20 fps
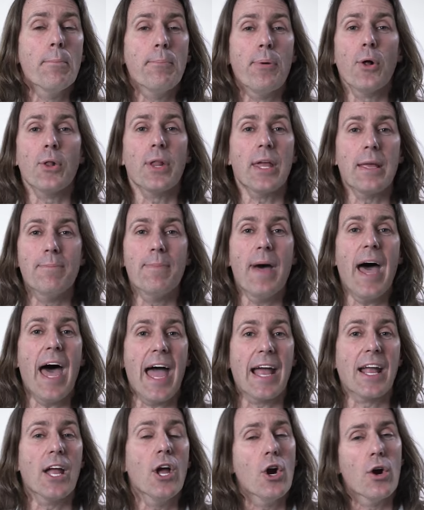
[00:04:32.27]
pulling
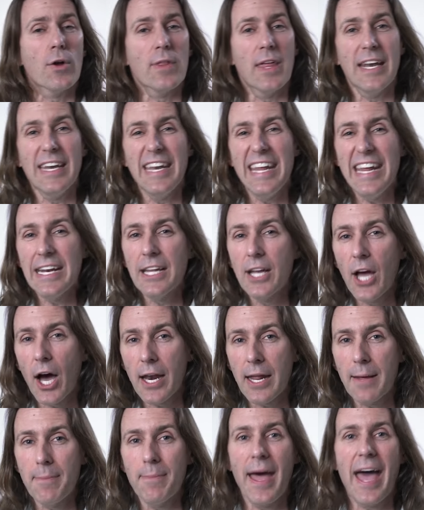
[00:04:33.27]
back or that need
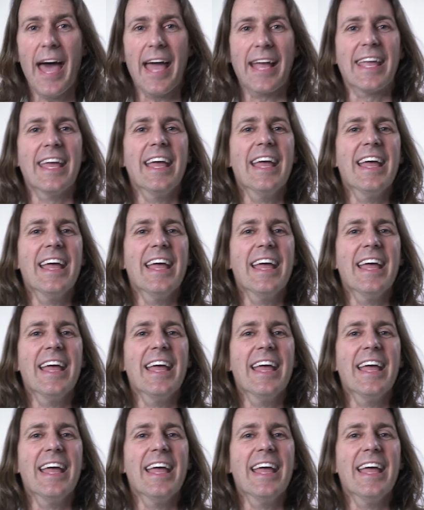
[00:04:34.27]
cutting back,